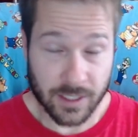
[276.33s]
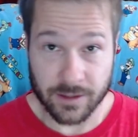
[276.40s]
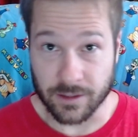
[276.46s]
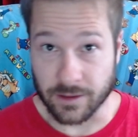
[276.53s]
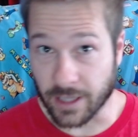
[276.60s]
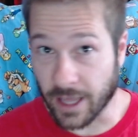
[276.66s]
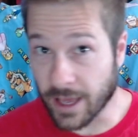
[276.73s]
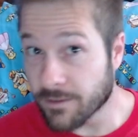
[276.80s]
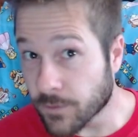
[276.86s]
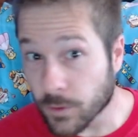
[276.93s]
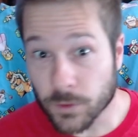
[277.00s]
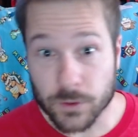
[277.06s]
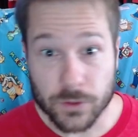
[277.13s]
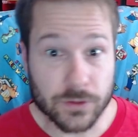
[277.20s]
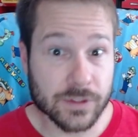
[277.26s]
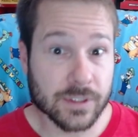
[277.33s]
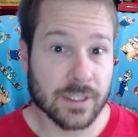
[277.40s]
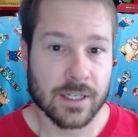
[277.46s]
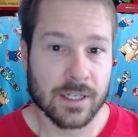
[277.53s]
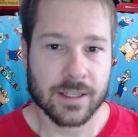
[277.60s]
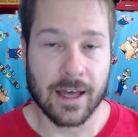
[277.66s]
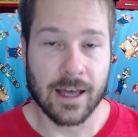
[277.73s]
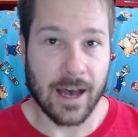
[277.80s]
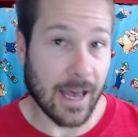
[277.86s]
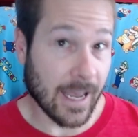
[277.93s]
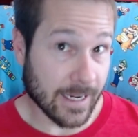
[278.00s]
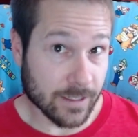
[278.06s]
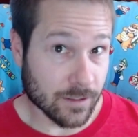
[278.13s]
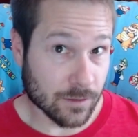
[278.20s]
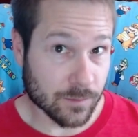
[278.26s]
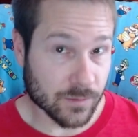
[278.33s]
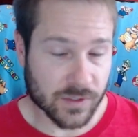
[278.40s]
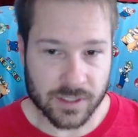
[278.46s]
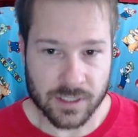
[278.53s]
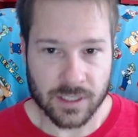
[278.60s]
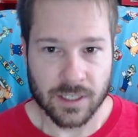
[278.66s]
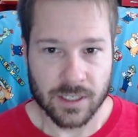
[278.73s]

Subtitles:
the levels, the items,